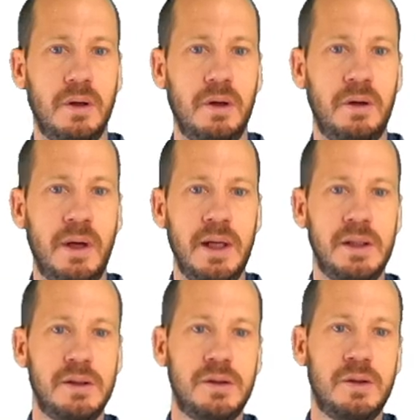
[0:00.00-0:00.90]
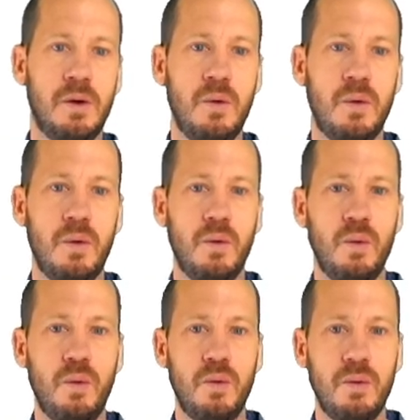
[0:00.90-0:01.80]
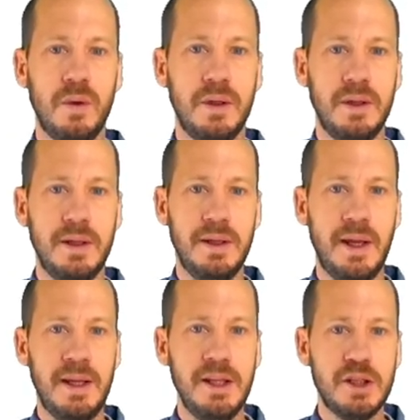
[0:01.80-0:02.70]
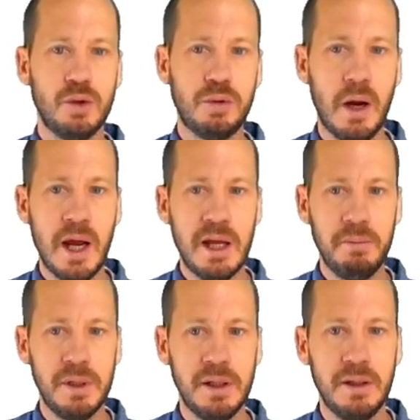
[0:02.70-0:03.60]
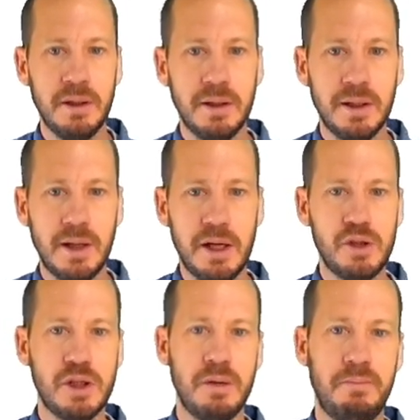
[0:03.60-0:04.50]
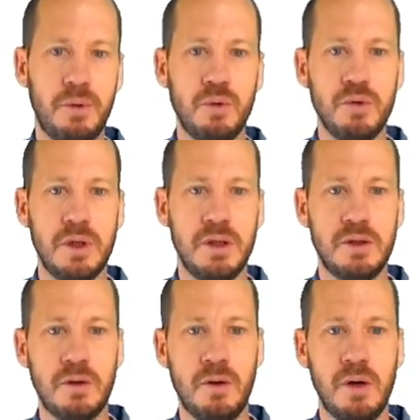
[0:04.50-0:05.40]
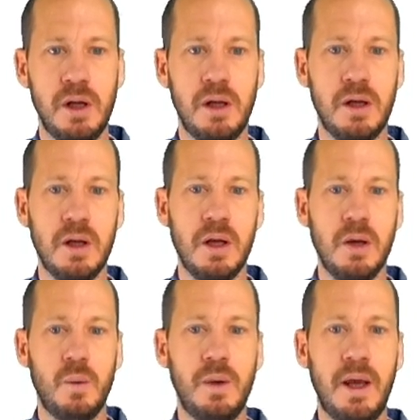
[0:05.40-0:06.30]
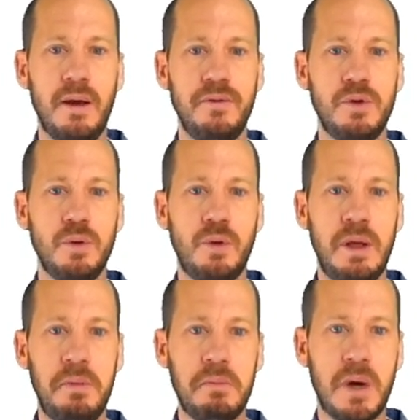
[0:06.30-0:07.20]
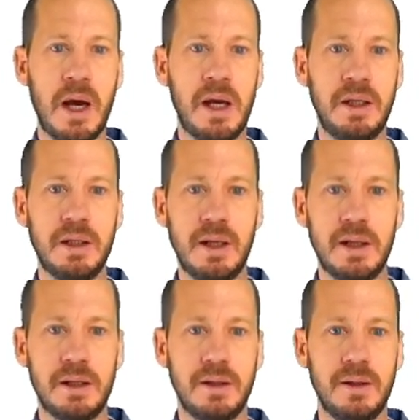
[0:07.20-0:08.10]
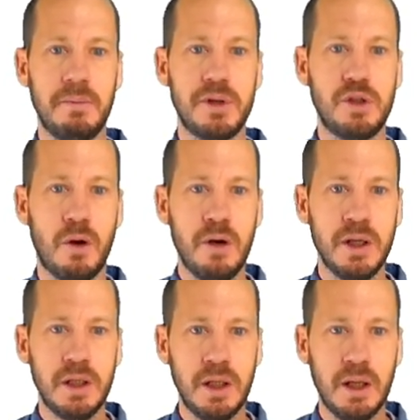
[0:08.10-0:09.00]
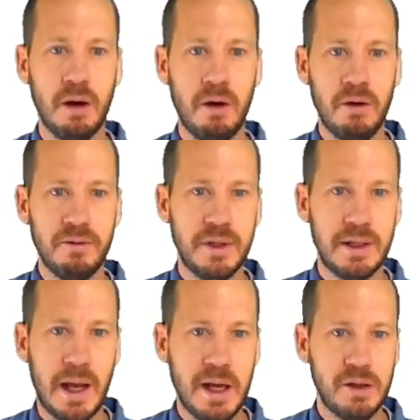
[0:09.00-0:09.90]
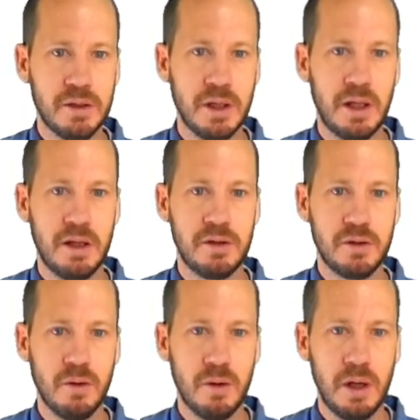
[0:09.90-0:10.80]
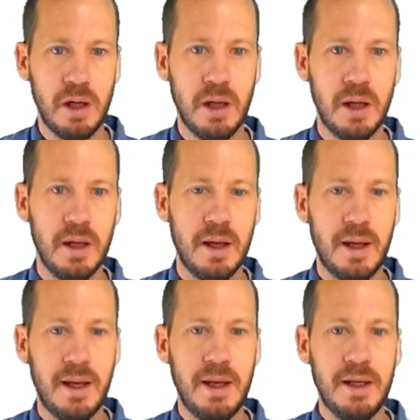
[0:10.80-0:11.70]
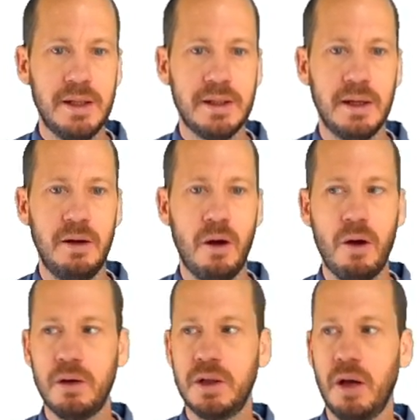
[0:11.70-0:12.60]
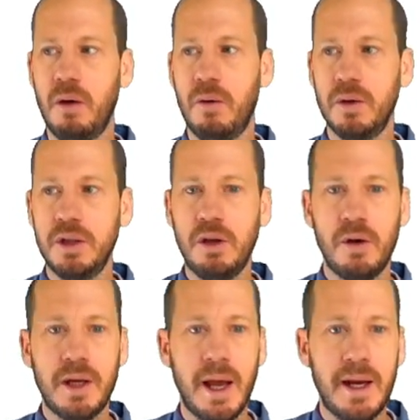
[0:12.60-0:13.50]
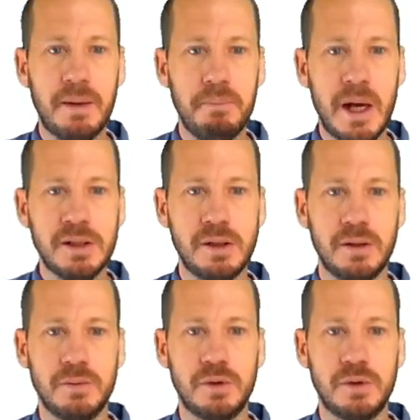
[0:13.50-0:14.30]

All right, so in describing the nitrogen pools in soil, we have to keep in mind that the majority of the nitrogen in soil is locked on the organic matter.